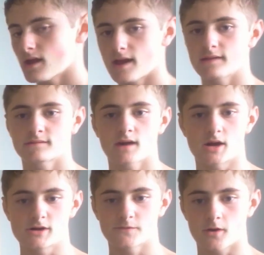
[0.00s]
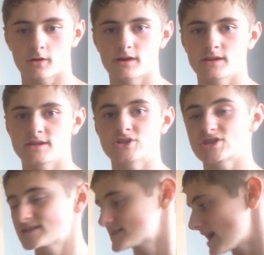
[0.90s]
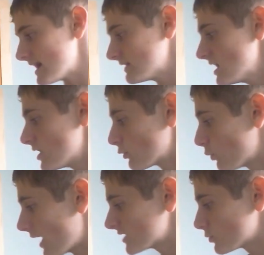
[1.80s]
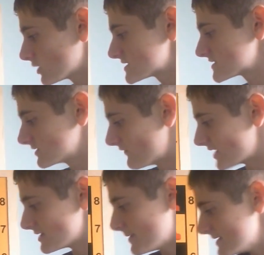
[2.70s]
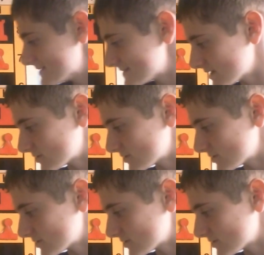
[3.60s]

And however, already just said, white wants to develop his knight on